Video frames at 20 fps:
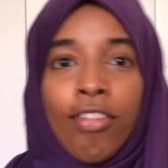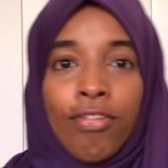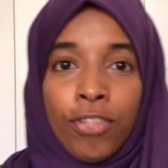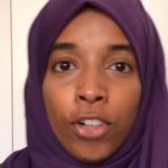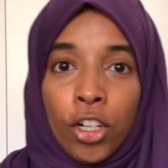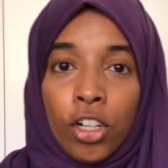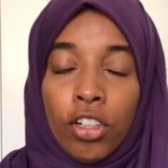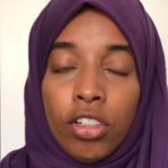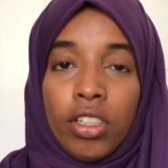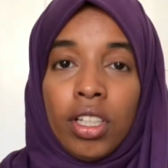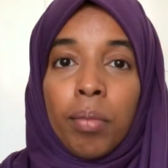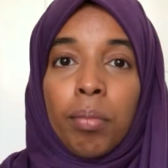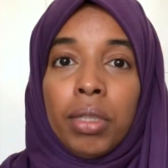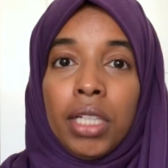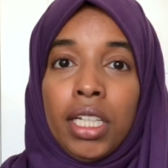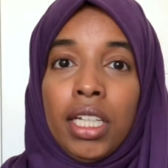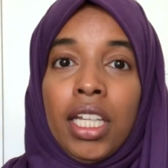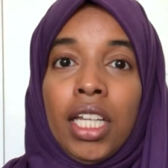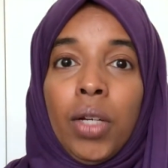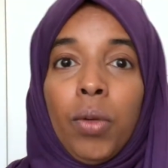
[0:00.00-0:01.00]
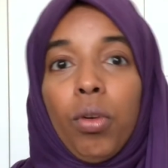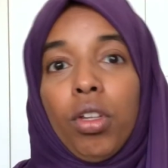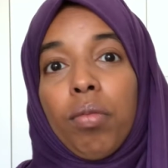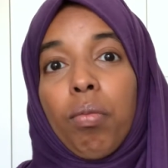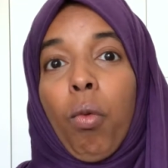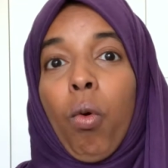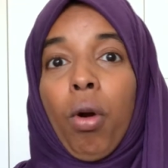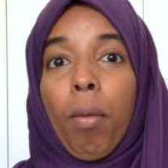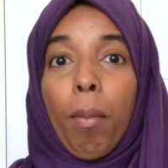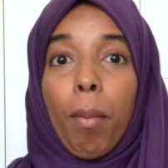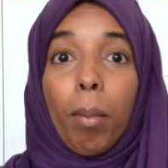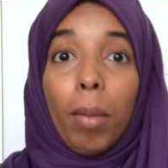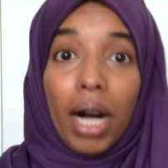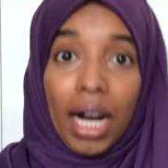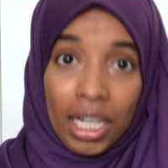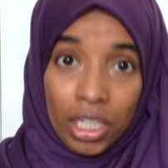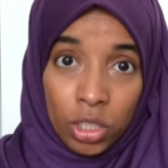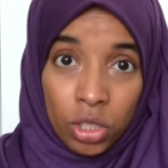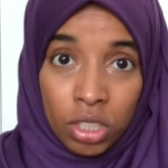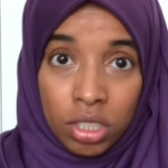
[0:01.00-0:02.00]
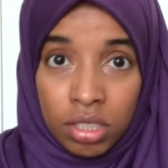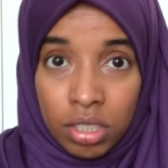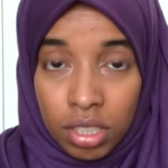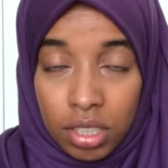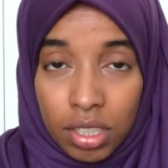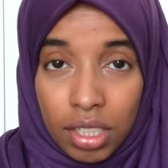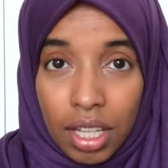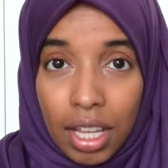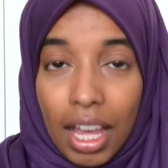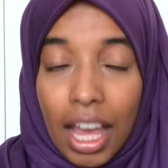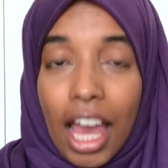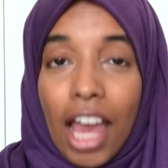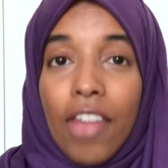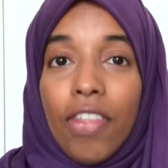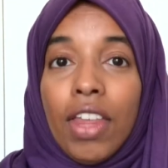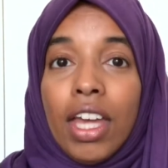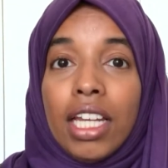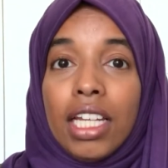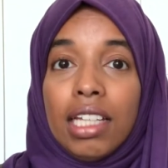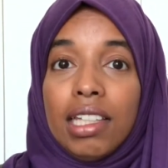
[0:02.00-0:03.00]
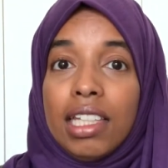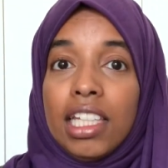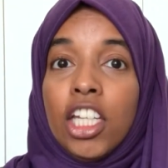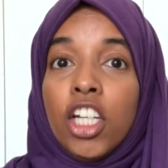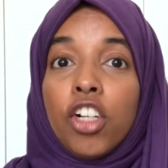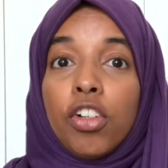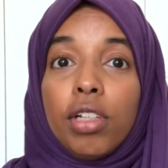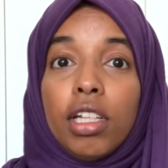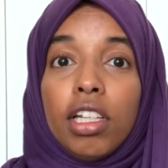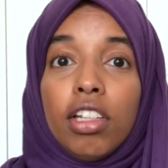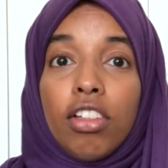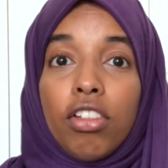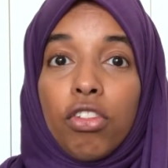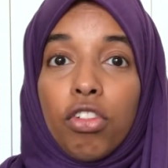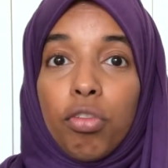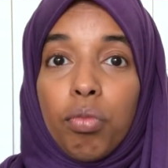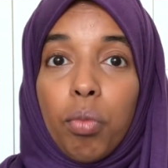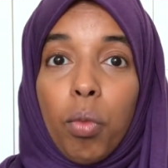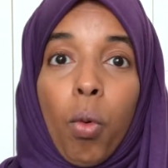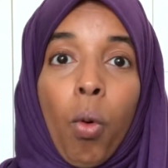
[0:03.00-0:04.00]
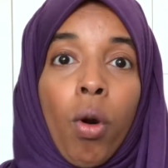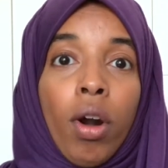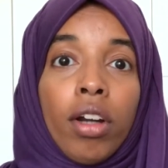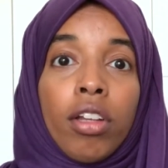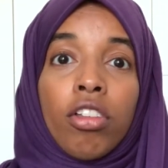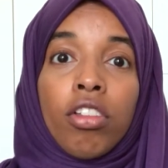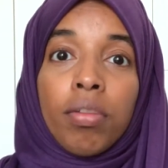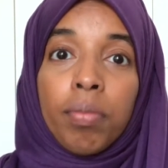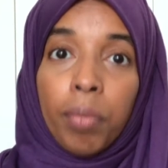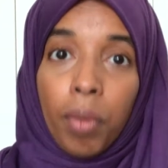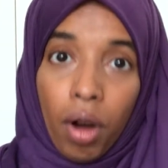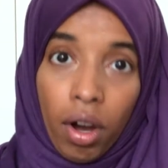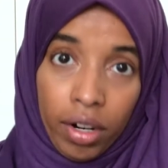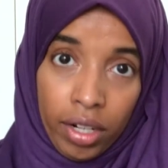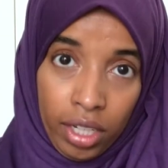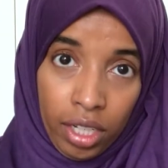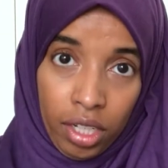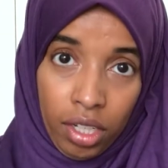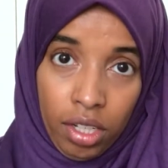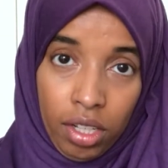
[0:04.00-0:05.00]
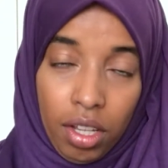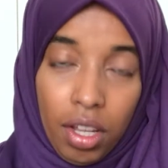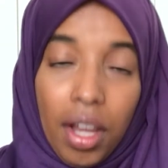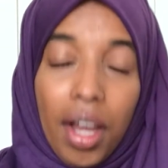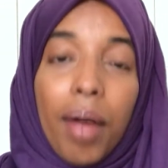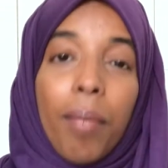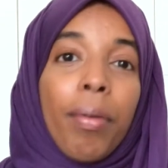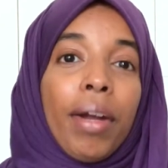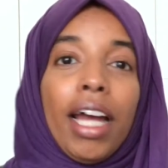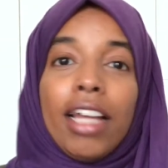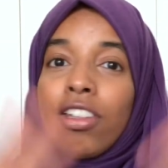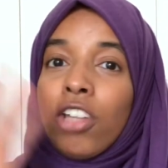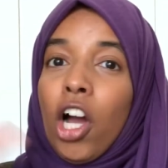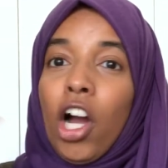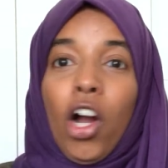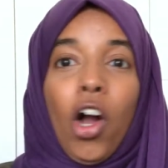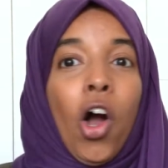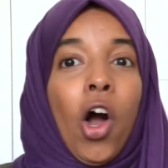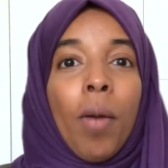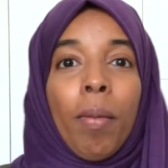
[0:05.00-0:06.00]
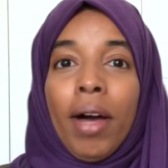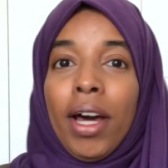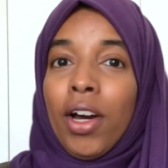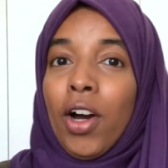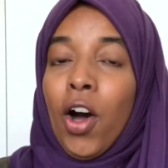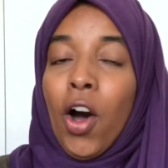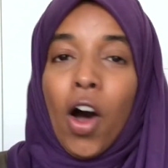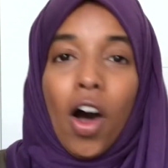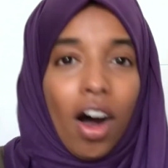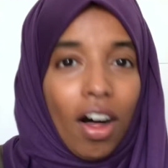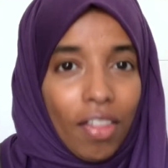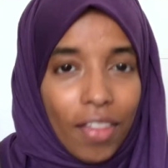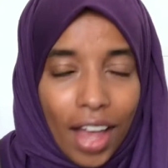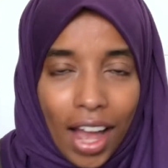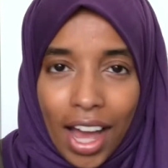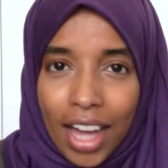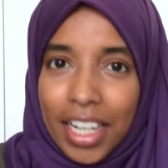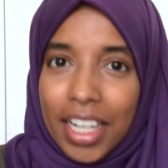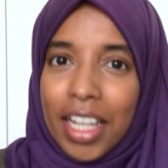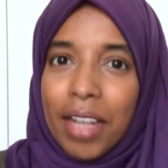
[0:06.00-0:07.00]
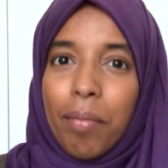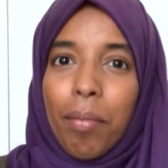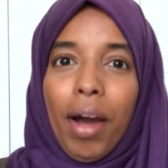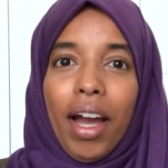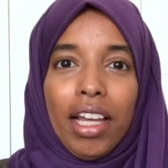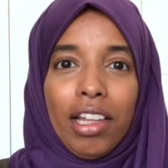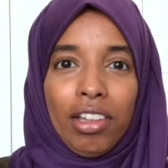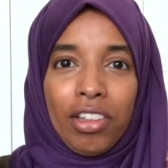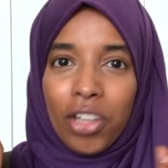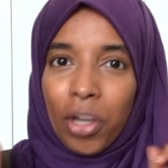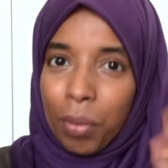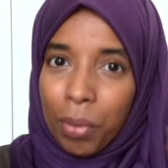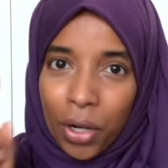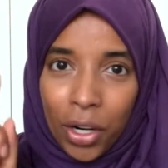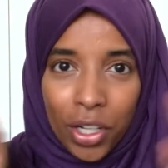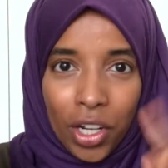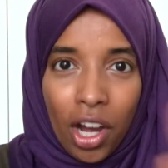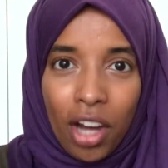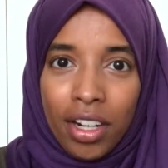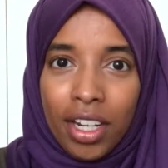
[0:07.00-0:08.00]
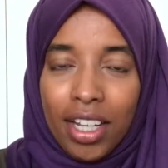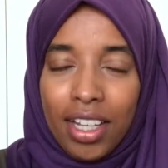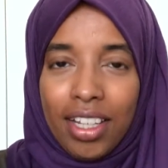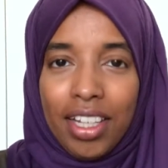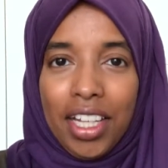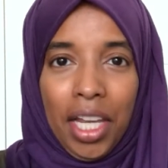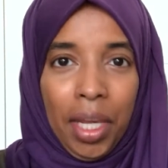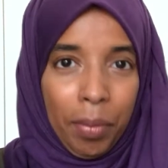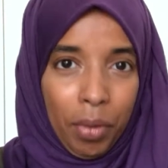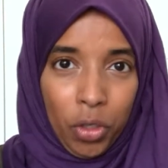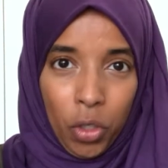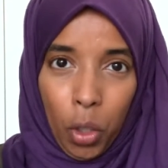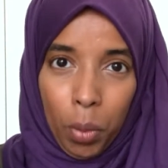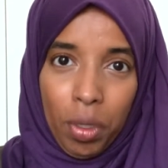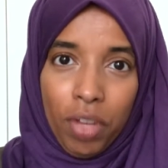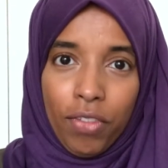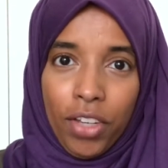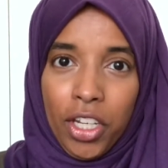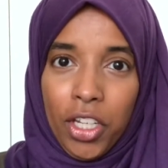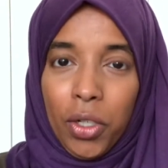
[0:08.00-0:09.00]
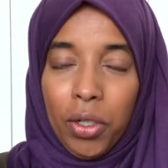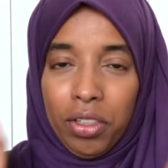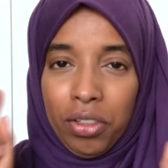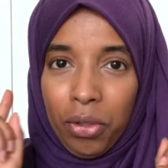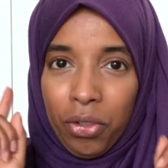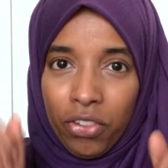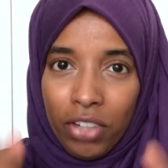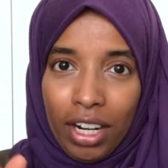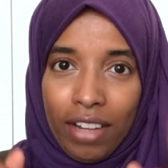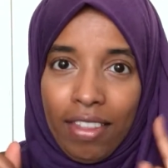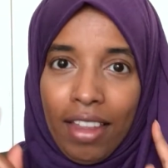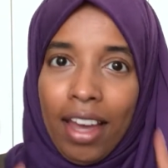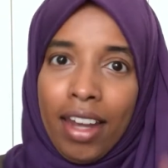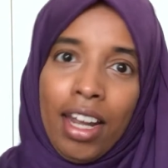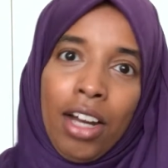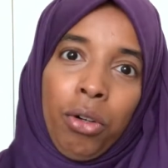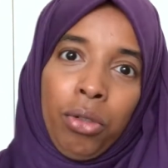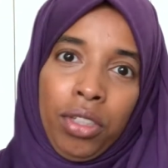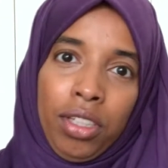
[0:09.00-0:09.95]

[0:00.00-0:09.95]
first, the bleeding was more mild and then it decreased to more spotting. But I talk about all that in my subchorionic hematoma video, so check that out.